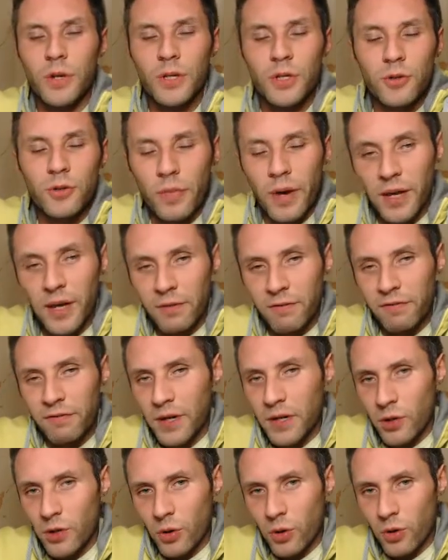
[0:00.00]
going to make a
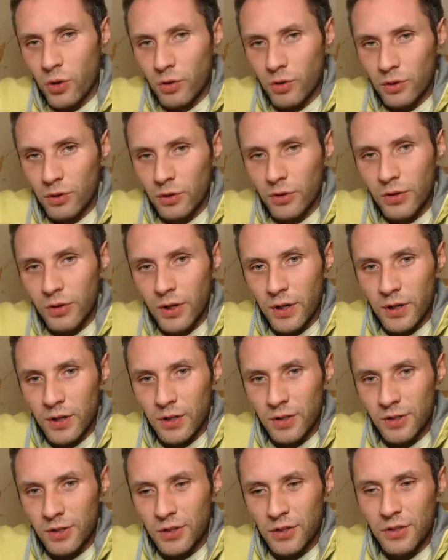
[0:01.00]
video on
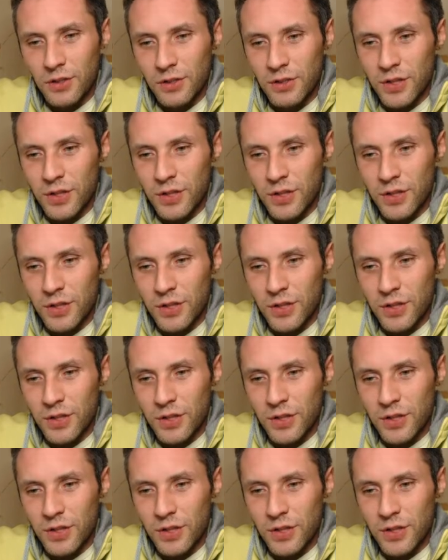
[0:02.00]
uh,